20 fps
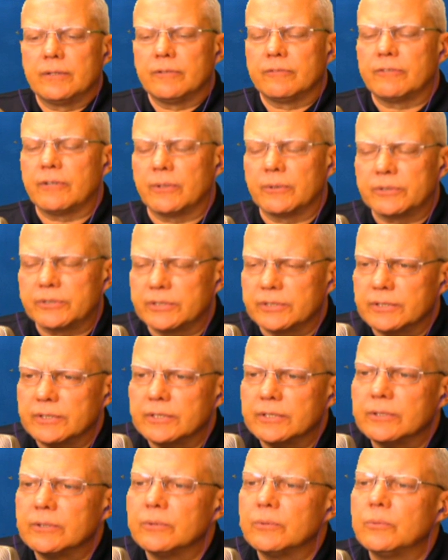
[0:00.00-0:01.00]
Folks,
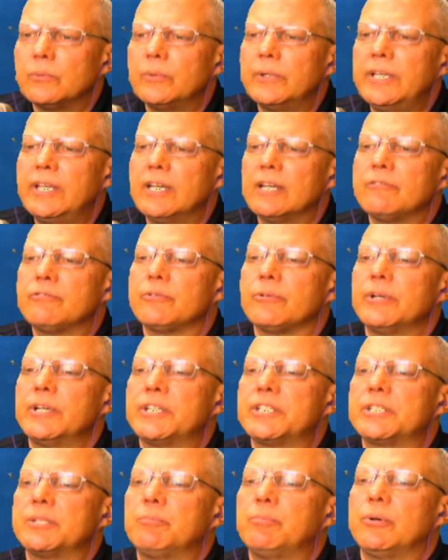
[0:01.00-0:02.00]
we have
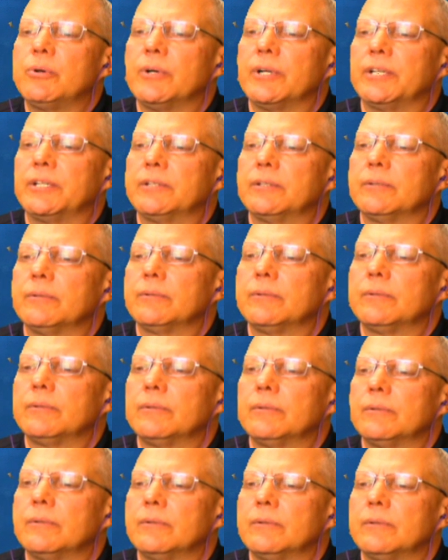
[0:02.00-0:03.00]
reached a point
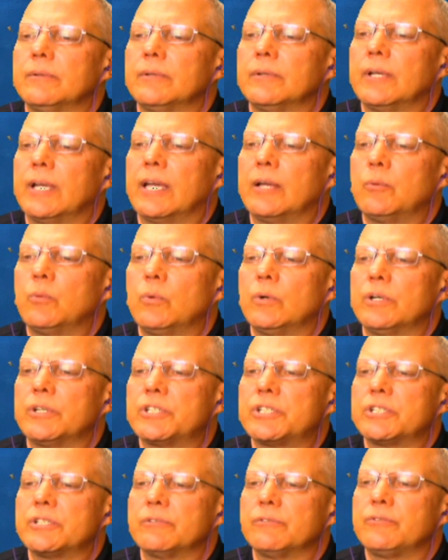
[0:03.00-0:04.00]
at
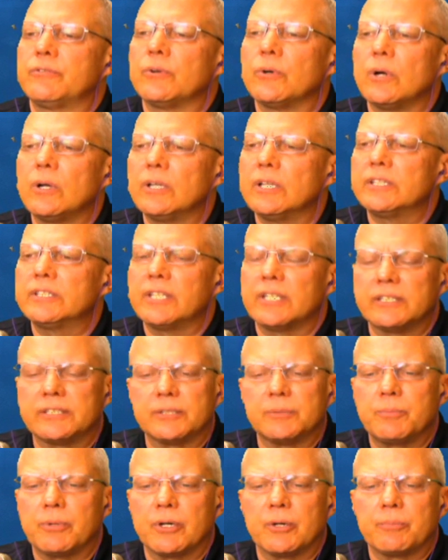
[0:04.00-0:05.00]
which, for all intents
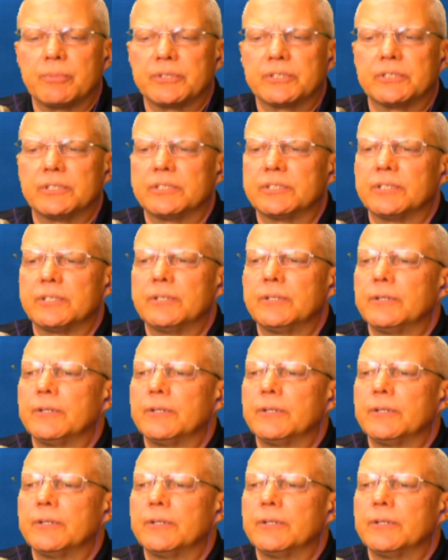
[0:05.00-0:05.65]
and purposes,